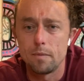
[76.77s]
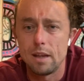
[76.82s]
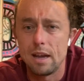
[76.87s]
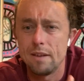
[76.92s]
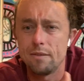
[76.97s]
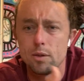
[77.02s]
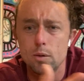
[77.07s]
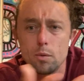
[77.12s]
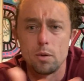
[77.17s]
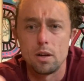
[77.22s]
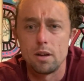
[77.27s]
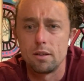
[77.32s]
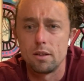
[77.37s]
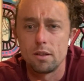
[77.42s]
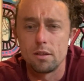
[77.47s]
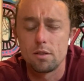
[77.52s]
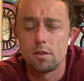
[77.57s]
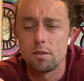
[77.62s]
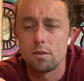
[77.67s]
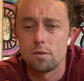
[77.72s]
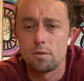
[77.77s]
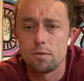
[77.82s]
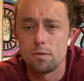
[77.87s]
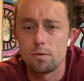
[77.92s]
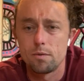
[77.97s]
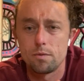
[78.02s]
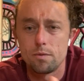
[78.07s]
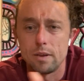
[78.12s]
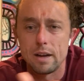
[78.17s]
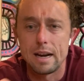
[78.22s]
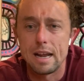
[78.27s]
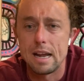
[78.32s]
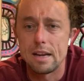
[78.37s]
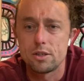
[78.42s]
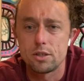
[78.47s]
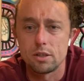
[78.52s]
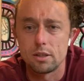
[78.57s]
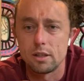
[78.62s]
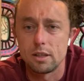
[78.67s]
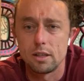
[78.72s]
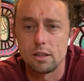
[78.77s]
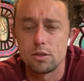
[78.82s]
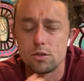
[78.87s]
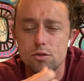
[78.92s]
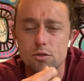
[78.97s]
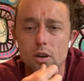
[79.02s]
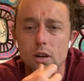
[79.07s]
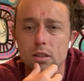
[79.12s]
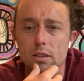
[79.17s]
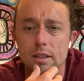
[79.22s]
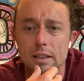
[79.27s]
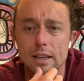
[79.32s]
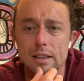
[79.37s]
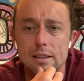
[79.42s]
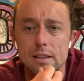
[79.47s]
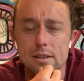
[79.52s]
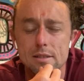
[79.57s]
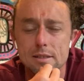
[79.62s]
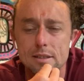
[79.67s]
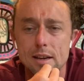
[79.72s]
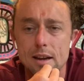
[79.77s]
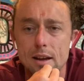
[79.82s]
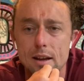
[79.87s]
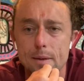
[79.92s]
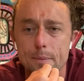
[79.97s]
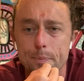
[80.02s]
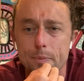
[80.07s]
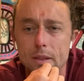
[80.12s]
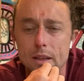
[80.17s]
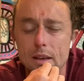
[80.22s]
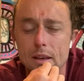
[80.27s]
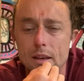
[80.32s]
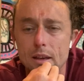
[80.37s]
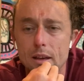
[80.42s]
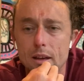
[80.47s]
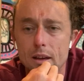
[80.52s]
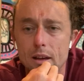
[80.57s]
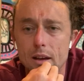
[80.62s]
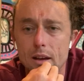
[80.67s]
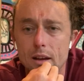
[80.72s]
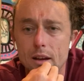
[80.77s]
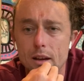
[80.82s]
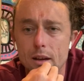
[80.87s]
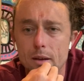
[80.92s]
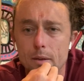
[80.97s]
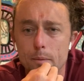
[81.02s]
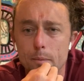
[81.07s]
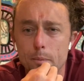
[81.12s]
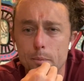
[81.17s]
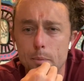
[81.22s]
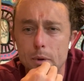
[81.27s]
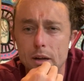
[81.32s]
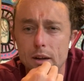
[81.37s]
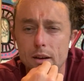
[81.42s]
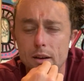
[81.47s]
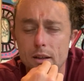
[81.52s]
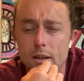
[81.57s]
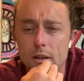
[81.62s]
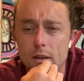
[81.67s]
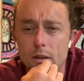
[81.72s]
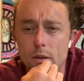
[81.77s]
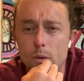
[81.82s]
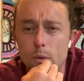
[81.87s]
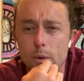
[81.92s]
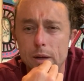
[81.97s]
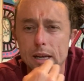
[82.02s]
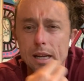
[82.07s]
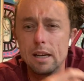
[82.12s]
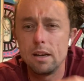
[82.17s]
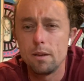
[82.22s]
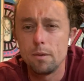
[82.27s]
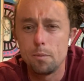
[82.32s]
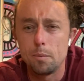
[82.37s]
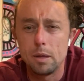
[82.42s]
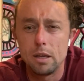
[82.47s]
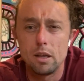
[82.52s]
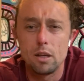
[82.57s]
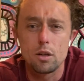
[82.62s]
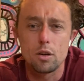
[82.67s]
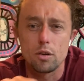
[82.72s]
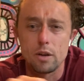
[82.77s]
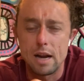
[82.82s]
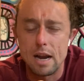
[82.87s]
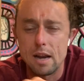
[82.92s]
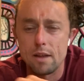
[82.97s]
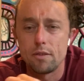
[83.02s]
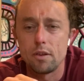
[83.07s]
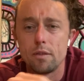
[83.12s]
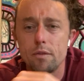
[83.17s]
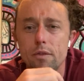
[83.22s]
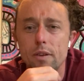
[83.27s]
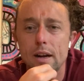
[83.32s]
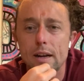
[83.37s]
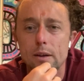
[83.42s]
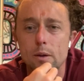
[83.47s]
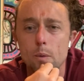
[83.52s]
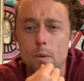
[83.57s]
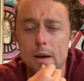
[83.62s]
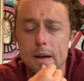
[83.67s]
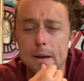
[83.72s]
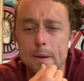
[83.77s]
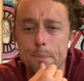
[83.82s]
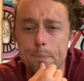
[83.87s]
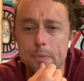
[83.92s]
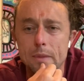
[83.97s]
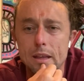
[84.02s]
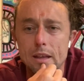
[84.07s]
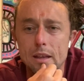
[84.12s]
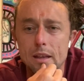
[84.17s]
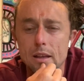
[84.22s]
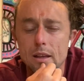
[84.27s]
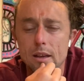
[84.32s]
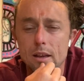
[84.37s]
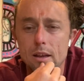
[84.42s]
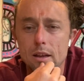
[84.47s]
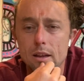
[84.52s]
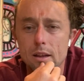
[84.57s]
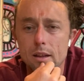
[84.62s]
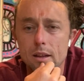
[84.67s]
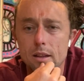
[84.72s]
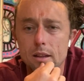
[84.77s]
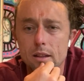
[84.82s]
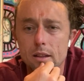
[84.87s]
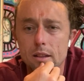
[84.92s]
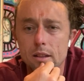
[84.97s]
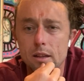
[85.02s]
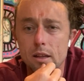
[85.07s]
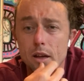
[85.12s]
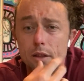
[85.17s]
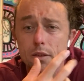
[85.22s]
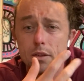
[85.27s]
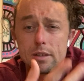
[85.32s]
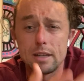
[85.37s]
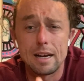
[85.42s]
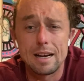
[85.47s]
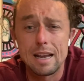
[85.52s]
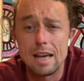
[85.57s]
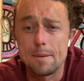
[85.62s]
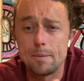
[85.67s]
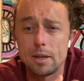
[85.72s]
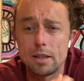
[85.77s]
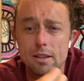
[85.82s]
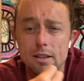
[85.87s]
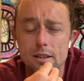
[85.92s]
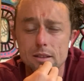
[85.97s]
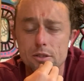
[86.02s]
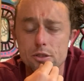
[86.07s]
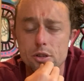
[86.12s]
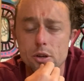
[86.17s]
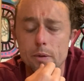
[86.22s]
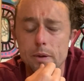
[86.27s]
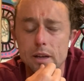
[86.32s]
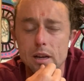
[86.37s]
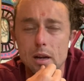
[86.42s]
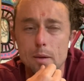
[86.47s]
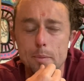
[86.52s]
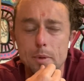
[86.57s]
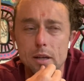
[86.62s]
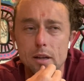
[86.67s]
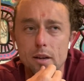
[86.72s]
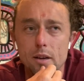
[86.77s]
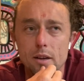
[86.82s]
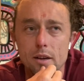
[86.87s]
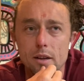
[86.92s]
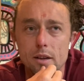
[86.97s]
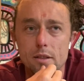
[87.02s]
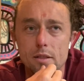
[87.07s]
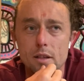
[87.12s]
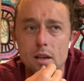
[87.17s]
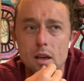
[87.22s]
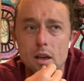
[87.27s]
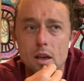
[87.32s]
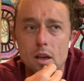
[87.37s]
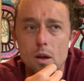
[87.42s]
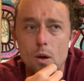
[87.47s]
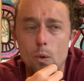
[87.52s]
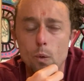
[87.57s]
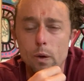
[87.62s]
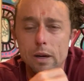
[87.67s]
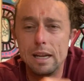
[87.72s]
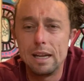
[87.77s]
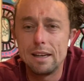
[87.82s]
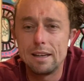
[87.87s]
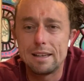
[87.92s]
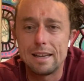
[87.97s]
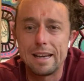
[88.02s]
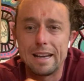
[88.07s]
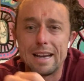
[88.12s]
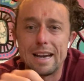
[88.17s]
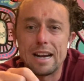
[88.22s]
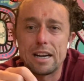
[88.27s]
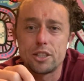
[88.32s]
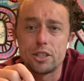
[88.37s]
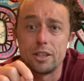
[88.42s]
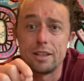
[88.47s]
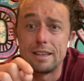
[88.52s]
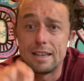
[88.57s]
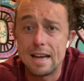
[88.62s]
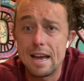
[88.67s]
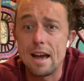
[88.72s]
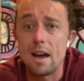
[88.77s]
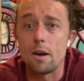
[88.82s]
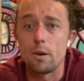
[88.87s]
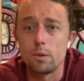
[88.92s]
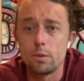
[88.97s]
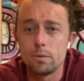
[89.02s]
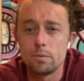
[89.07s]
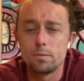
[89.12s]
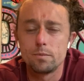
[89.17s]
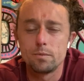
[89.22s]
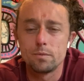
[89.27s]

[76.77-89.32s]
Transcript: Everyone is financially struggling at this time, but we need to be creative and find a way. The other dynamic that's showing up here is we need to take action now,